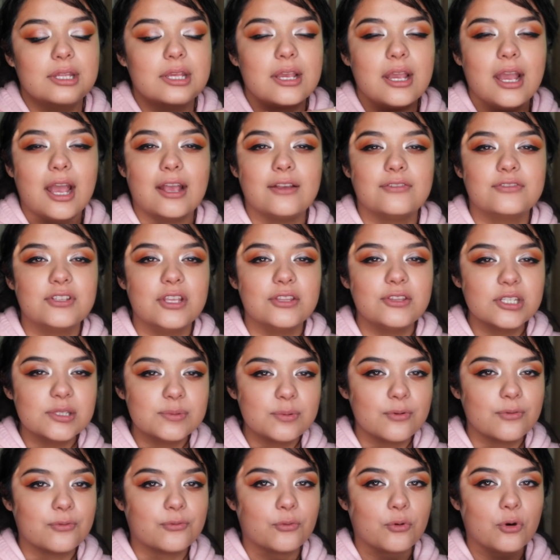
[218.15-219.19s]
I've said this
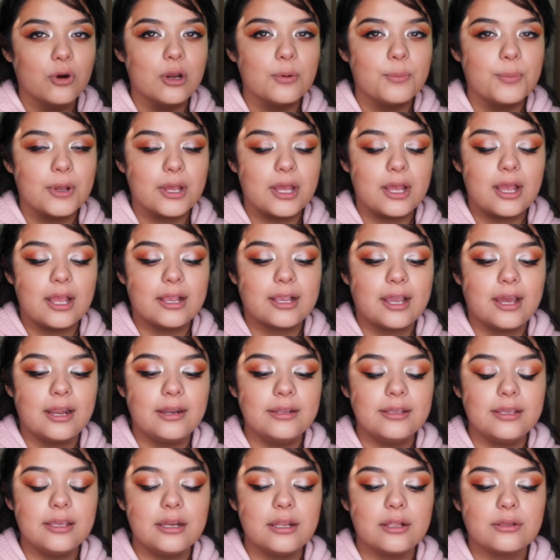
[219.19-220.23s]
before, but I kind of
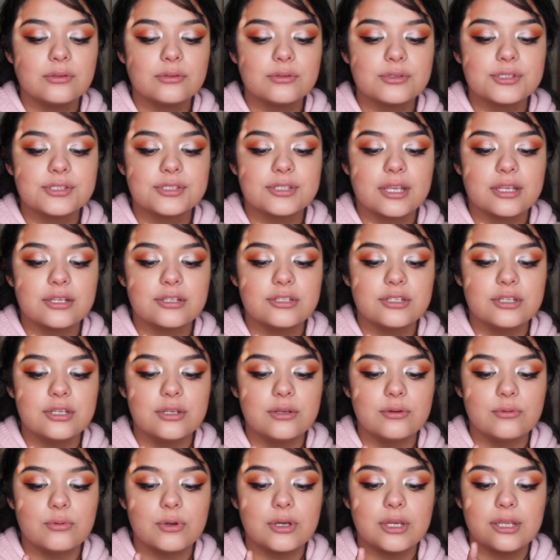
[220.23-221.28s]
get a little sketchy
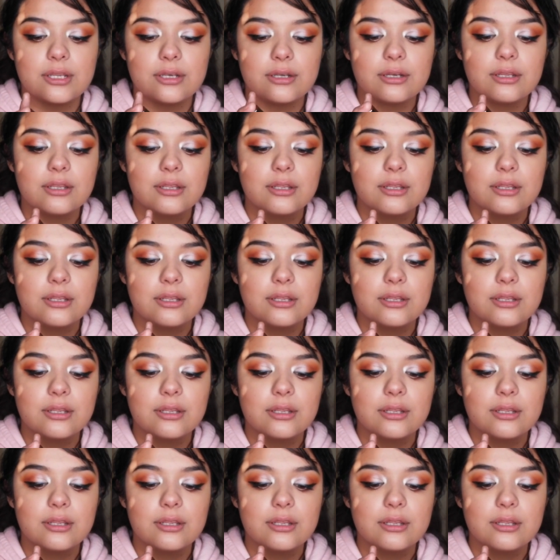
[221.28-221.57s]
when